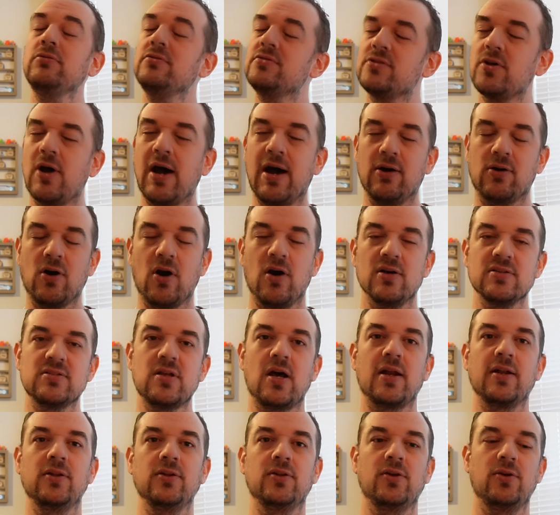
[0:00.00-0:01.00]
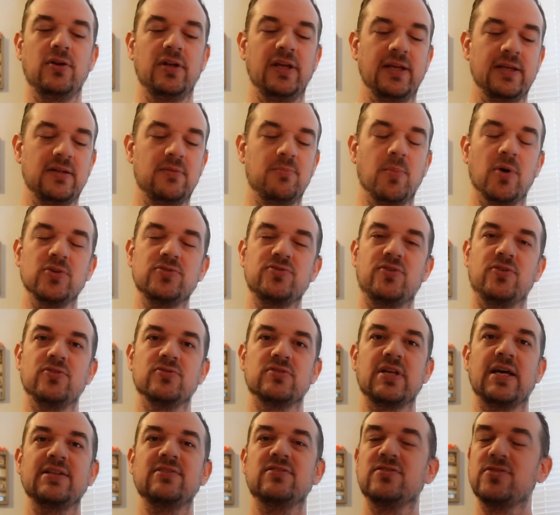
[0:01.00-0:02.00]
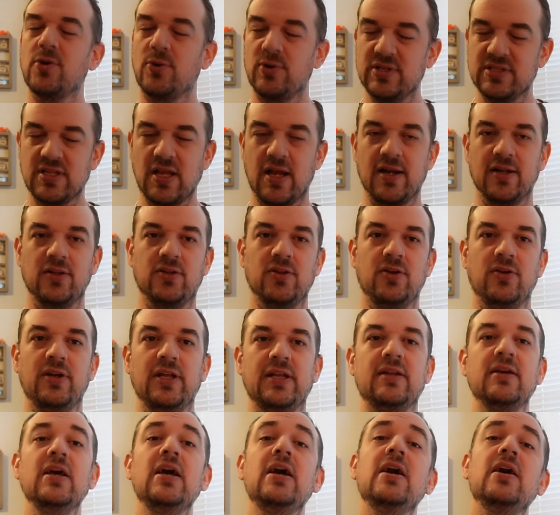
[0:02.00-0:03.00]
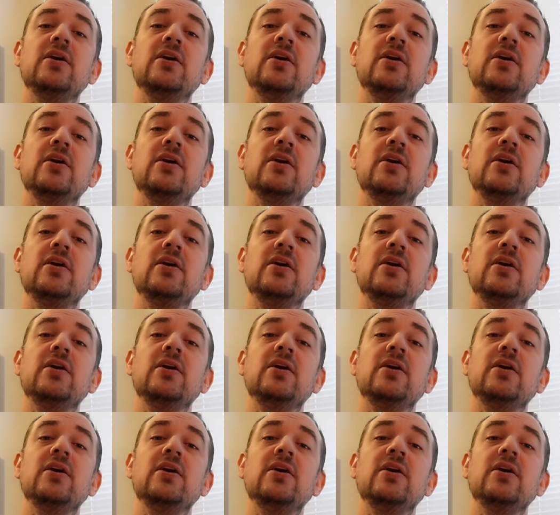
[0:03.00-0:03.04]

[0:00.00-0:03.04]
so alcohol is not included. Most cruise lines, soda is not included.